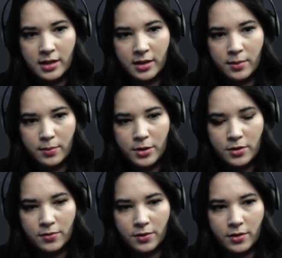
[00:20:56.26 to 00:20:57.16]

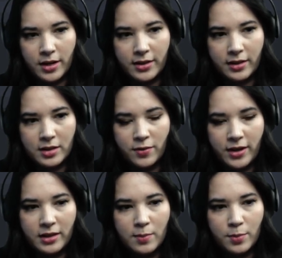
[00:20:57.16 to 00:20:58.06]
Beautiful, and then let's
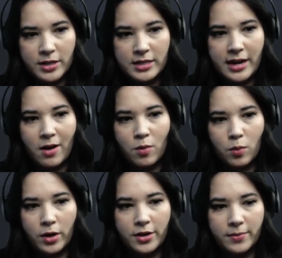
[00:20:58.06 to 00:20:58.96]
finally print out
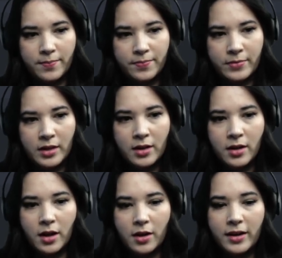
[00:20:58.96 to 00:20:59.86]
word.
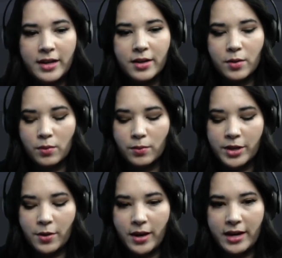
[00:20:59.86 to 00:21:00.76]
All right, when we
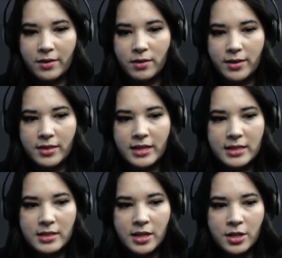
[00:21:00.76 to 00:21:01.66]
go ahead and run
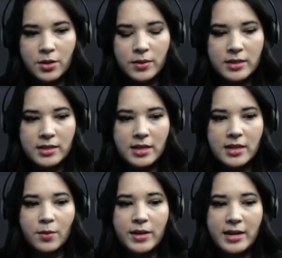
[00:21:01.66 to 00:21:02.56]
this, you can see
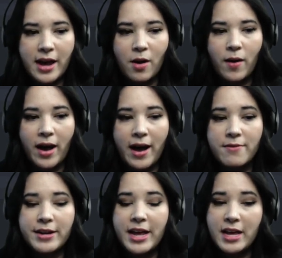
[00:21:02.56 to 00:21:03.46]
that we now have
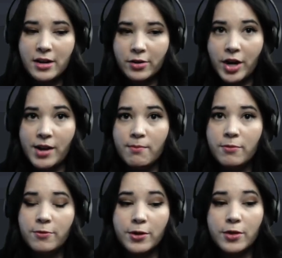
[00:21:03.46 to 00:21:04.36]
an anagram
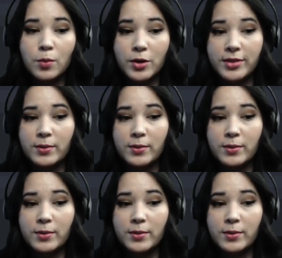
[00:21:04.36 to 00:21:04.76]
for the word that we